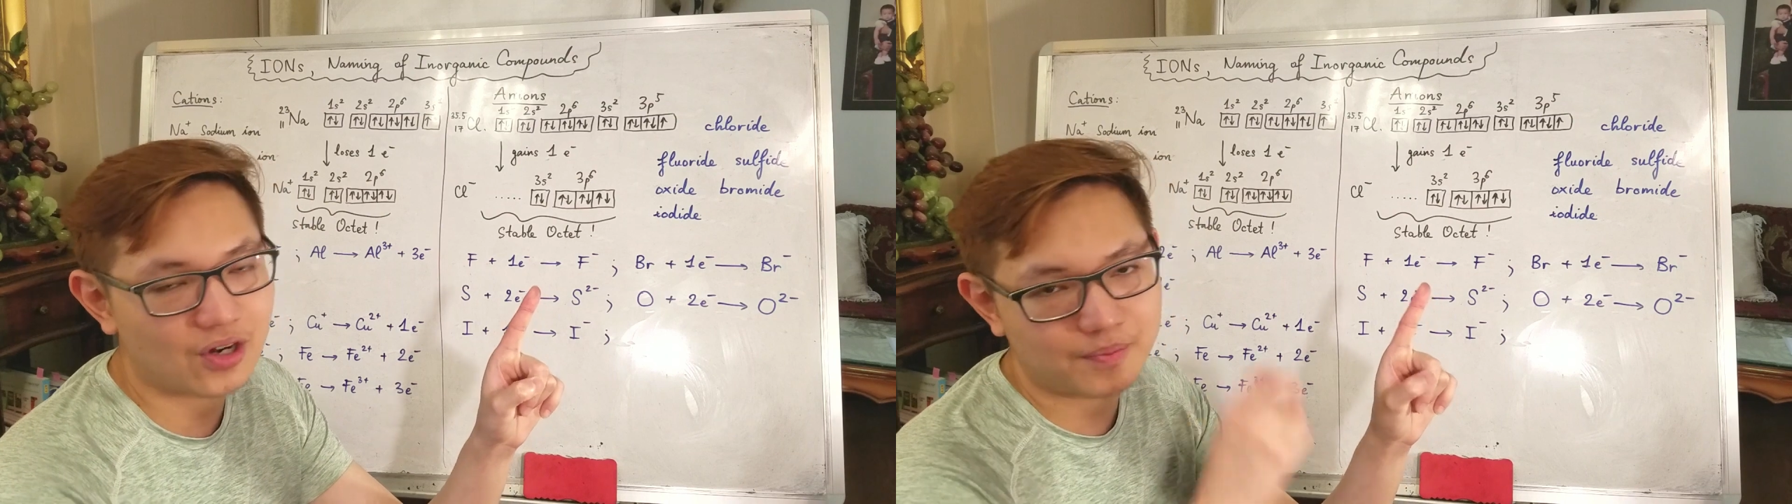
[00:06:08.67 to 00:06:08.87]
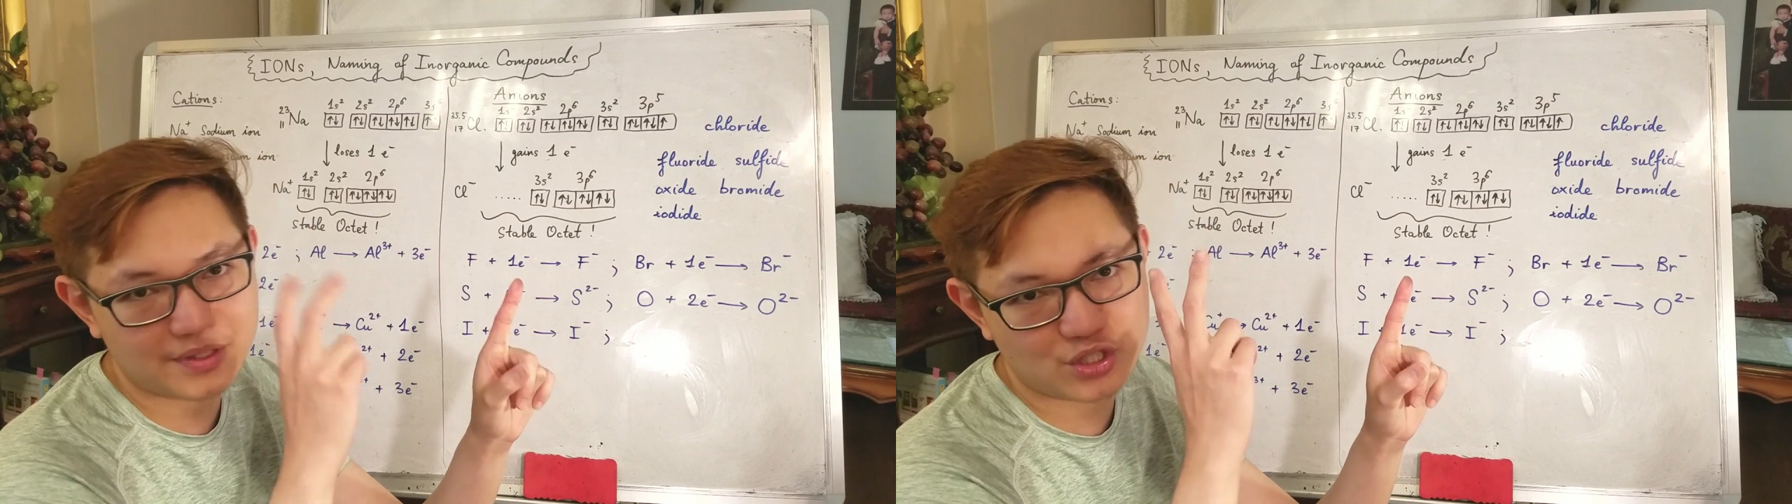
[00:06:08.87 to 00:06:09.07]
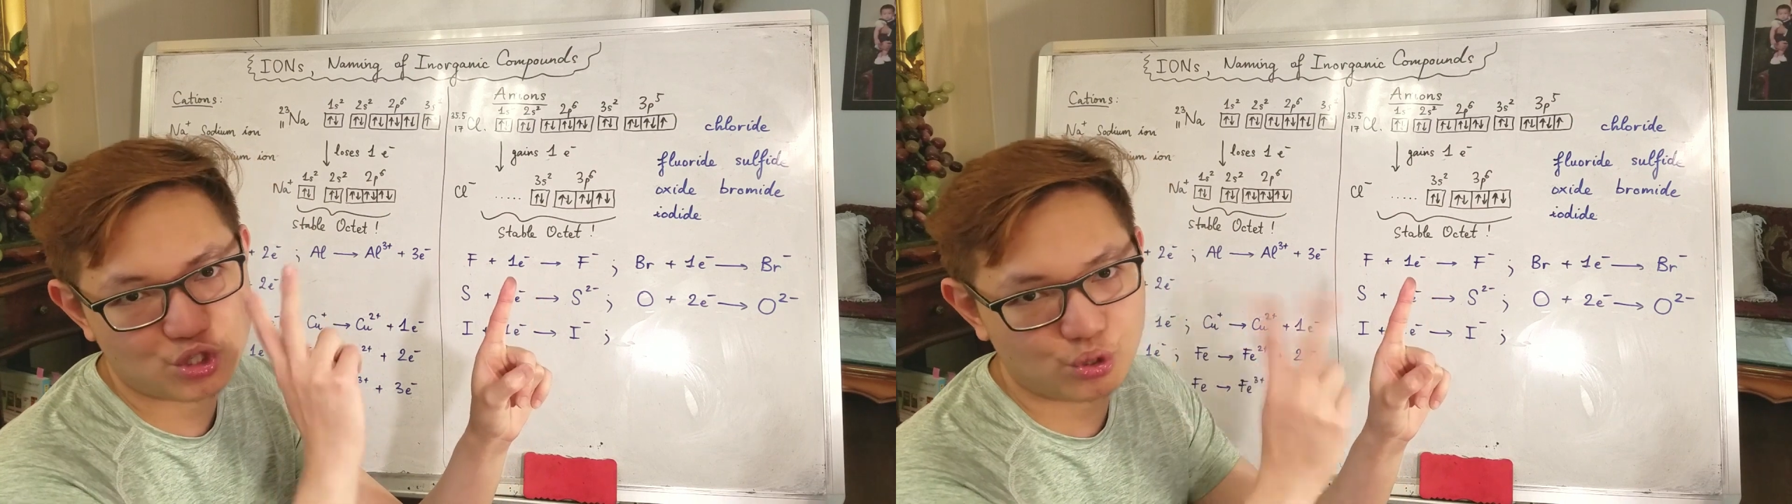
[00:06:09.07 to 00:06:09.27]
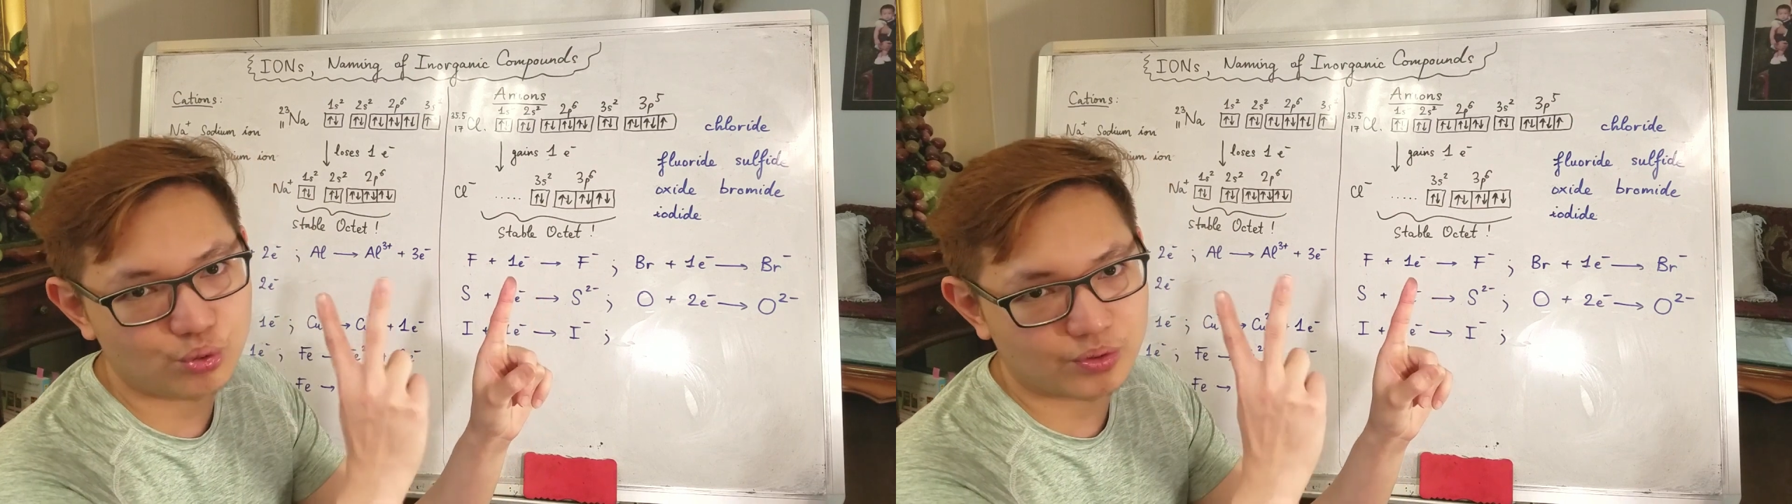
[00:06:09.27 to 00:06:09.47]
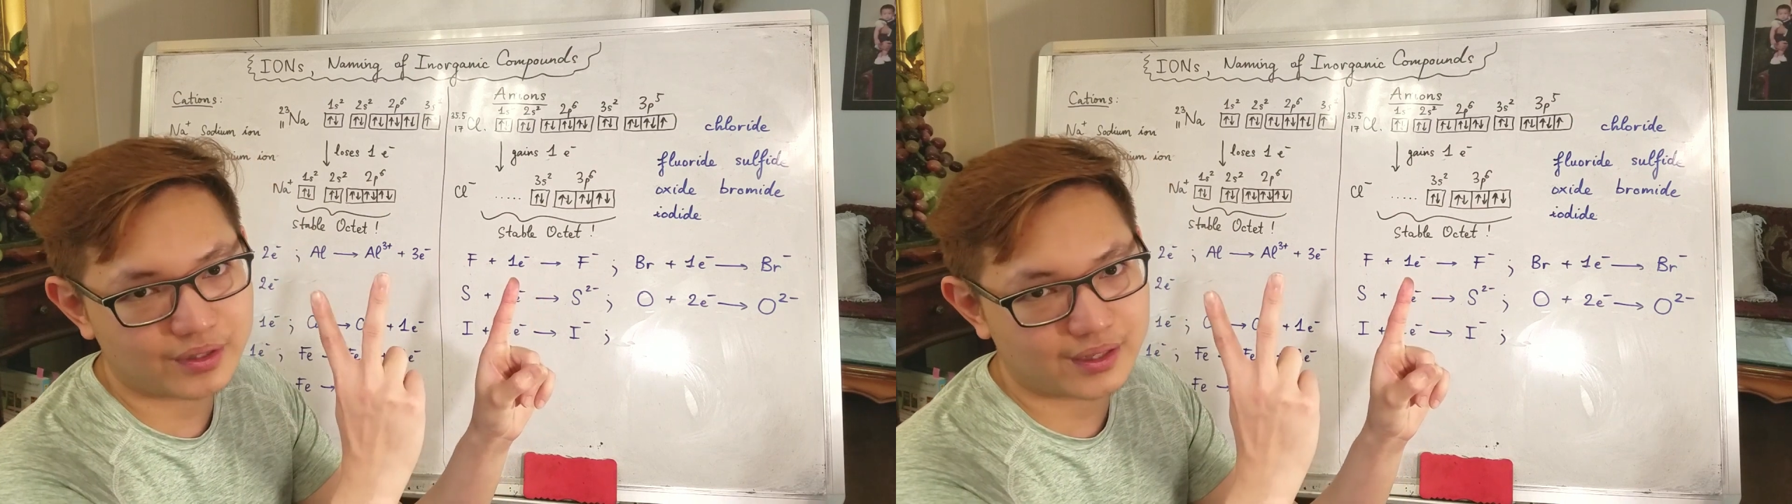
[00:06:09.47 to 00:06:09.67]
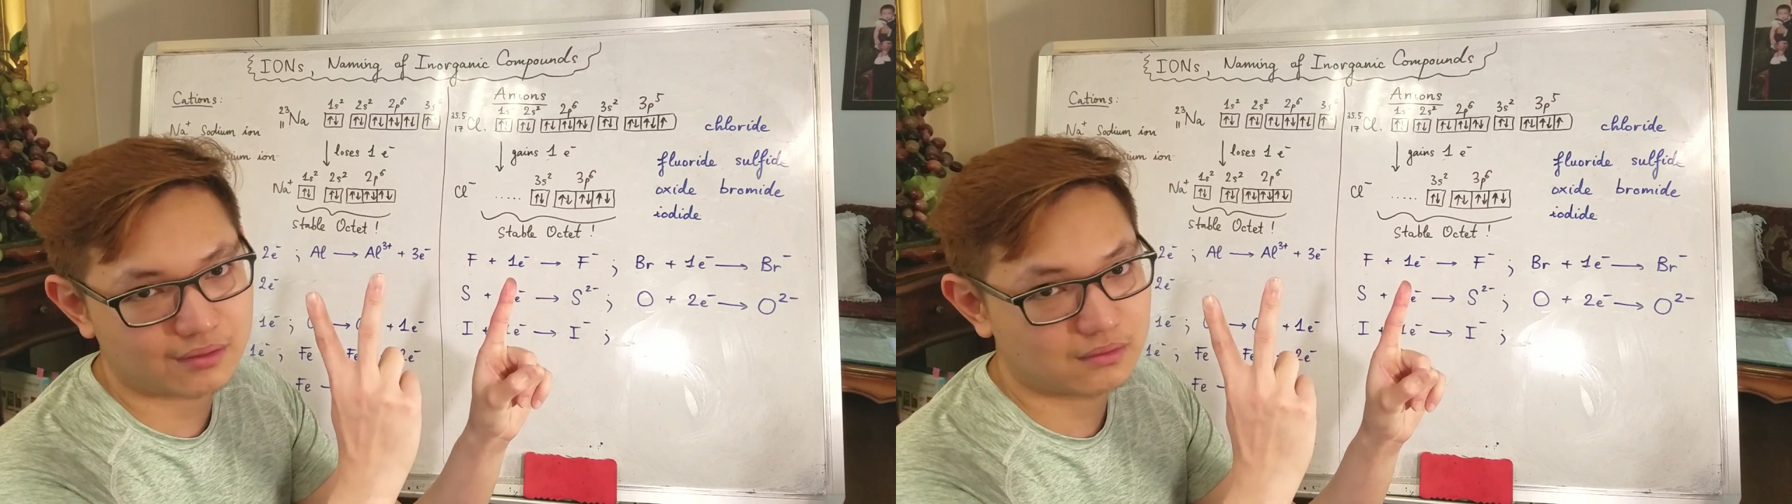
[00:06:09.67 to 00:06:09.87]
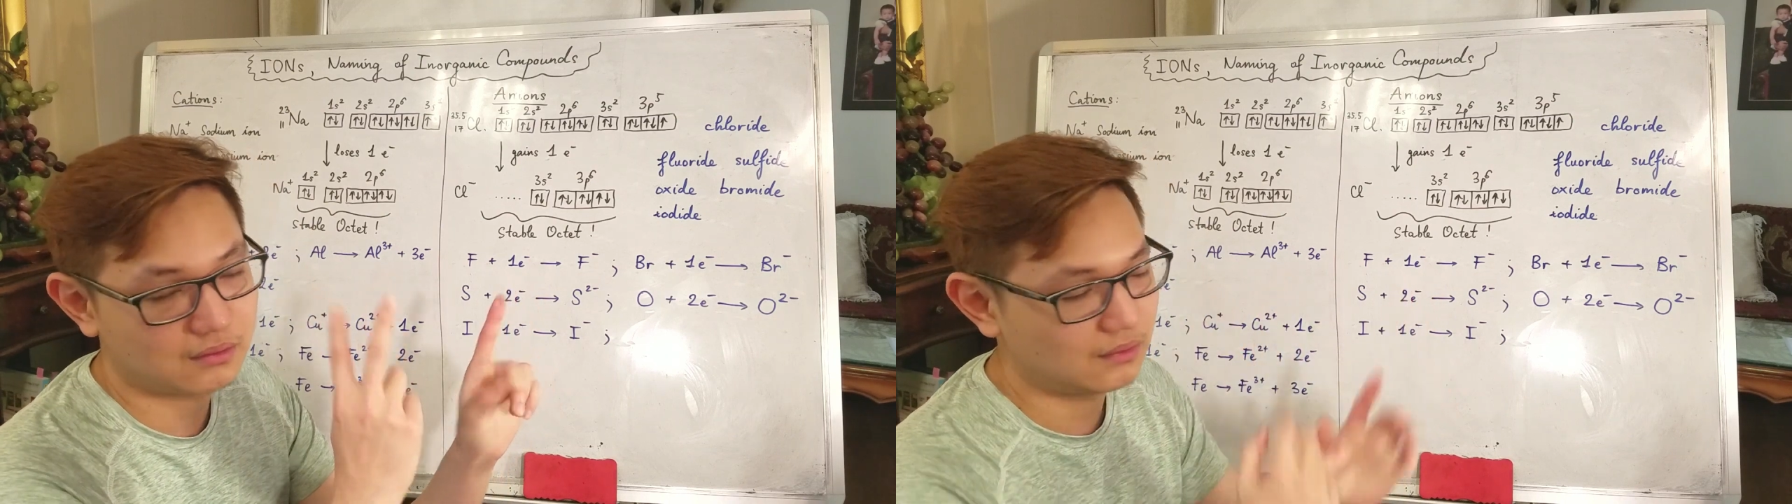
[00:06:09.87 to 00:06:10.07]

copper two, okay?